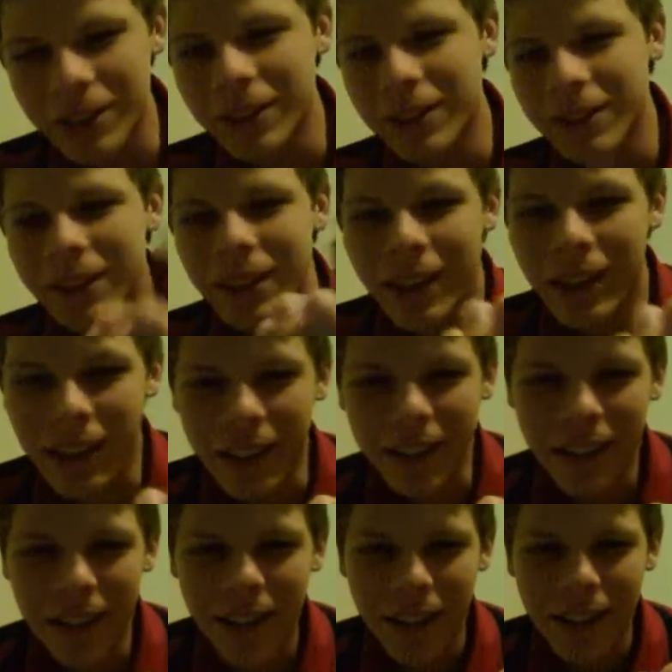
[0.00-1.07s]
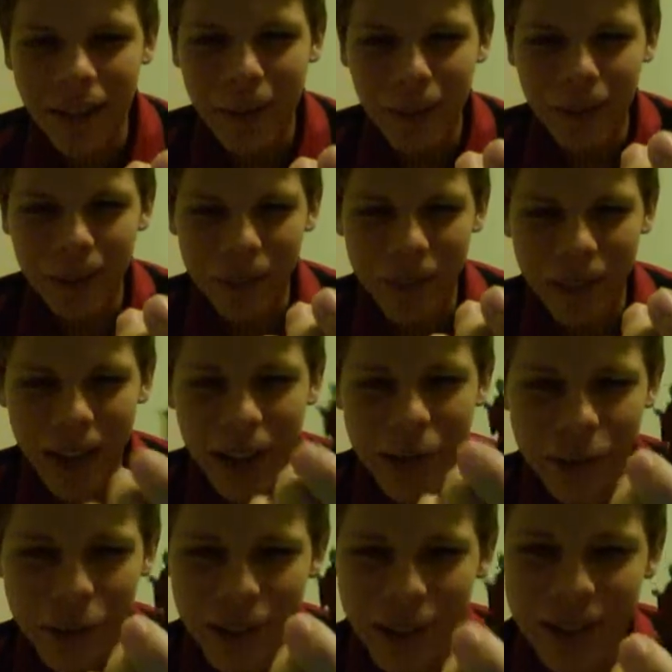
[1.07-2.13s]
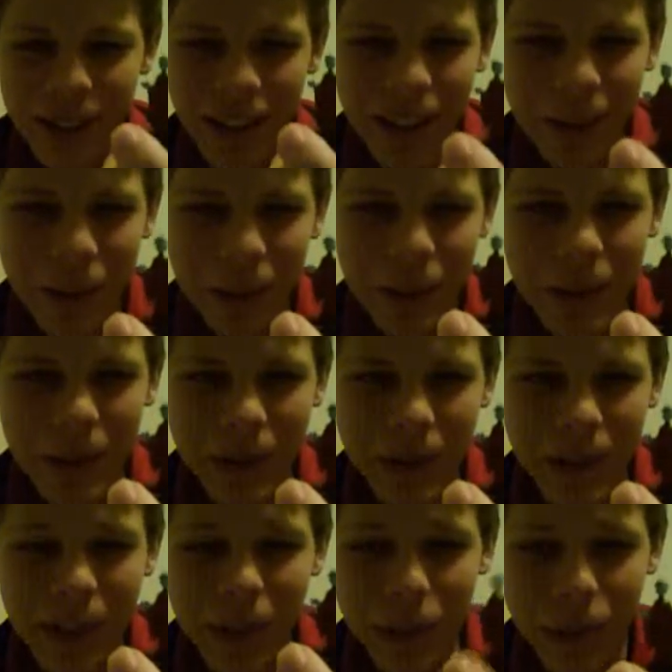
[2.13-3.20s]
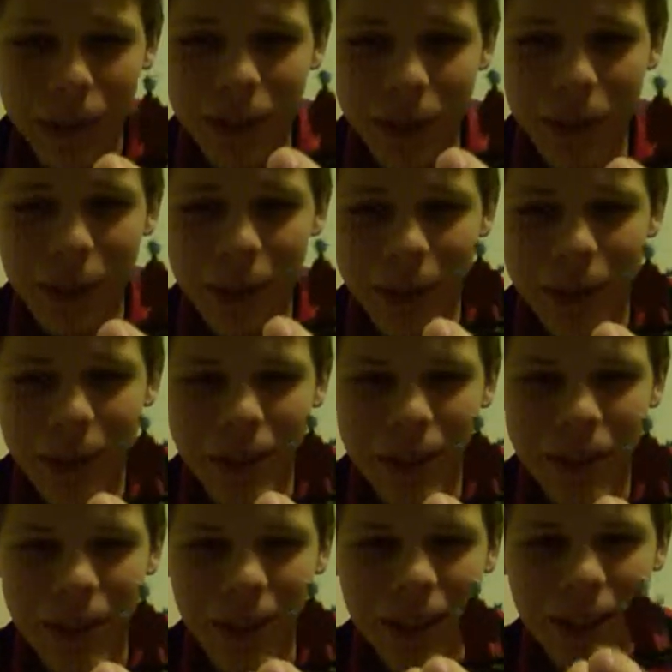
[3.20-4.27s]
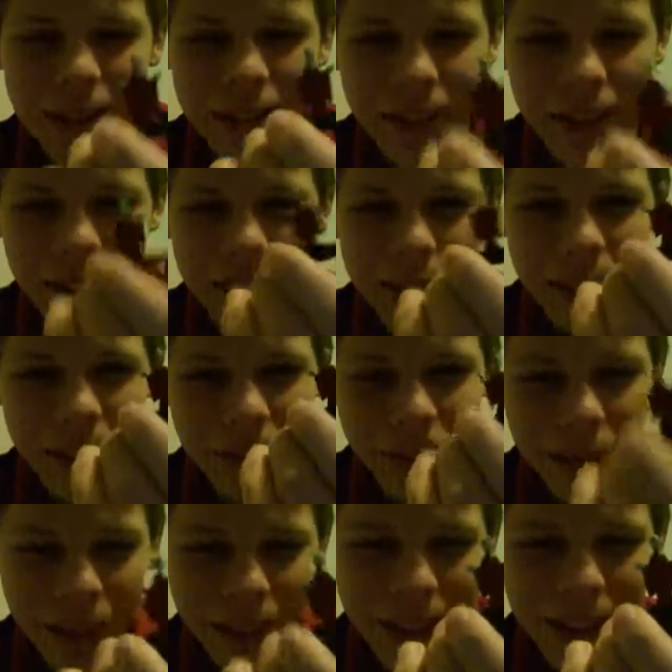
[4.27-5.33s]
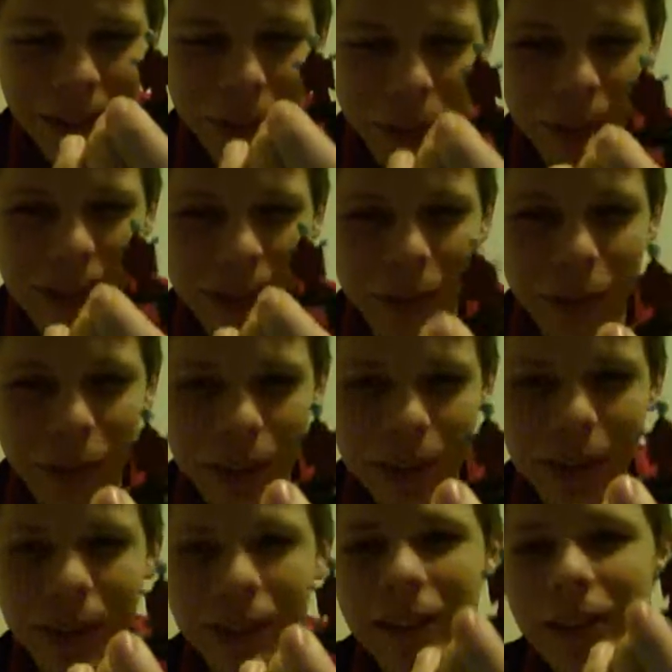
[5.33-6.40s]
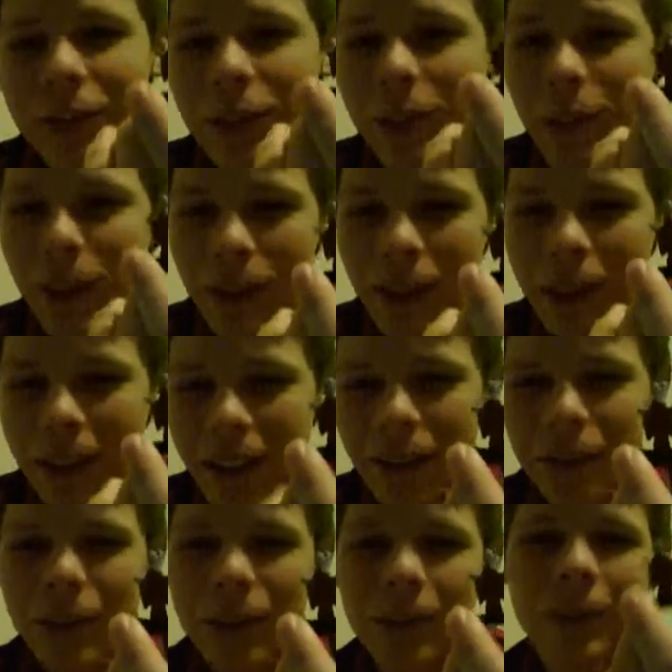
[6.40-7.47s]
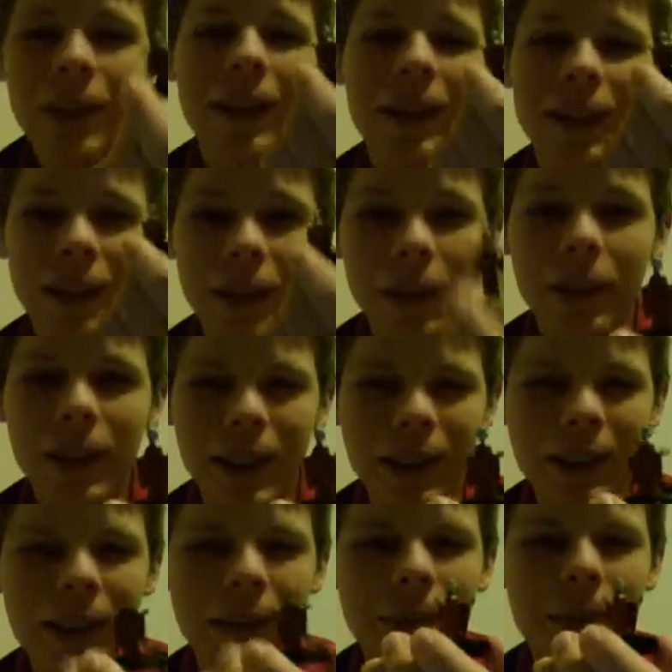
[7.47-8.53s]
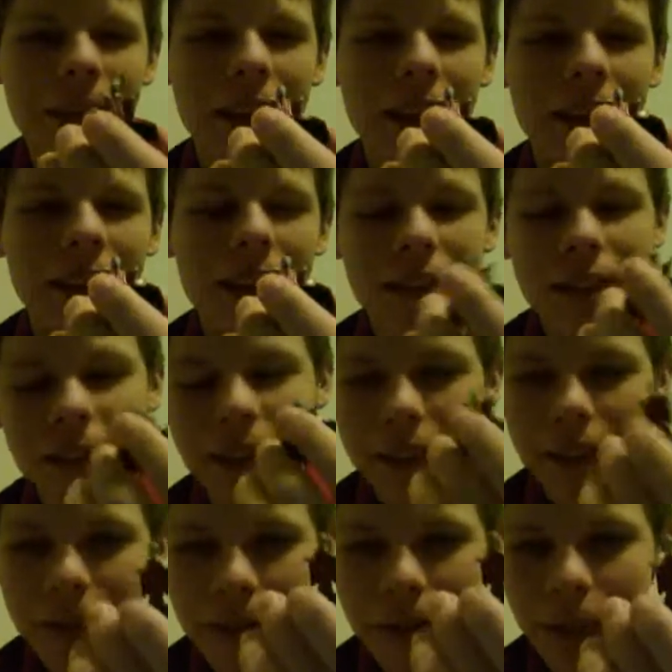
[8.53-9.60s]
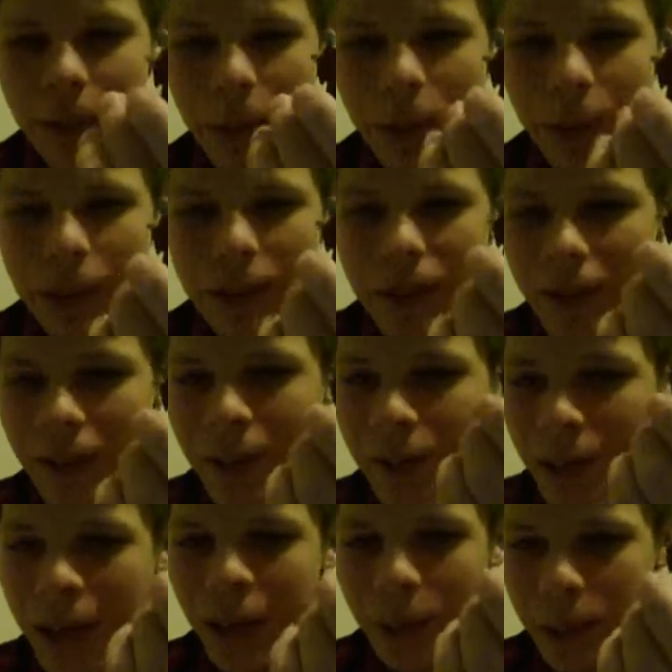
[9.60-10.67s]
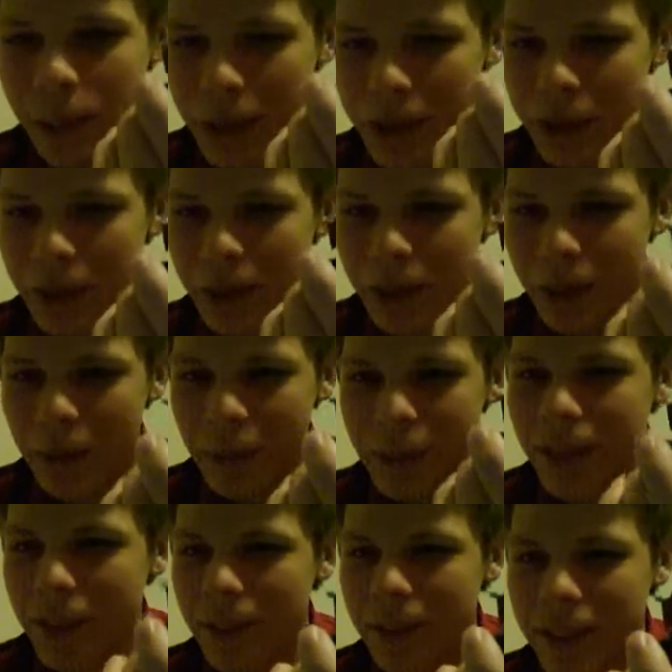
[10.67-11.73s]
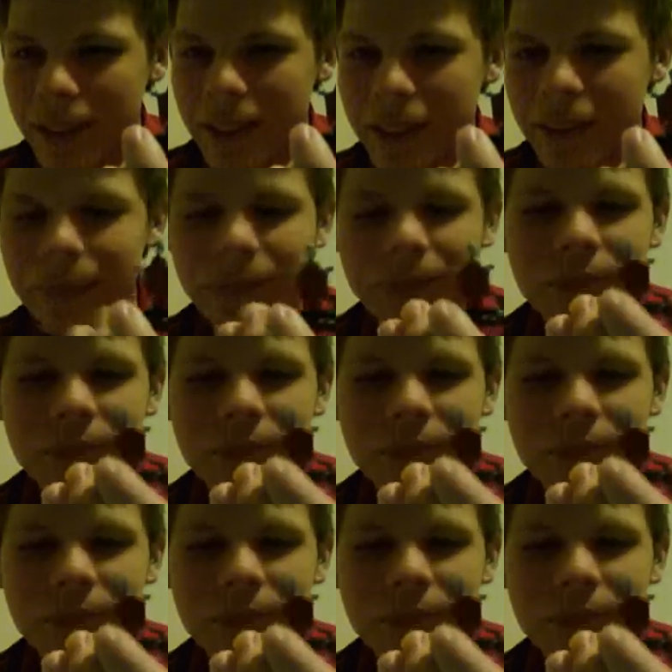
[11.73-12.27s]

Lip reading: This guy, I have won games with this guy. I've won tournaments with this guy. This guy is a really, really good figure. If you do not have him, go get him. He's 150 points of I will win you a tournament guaranteed.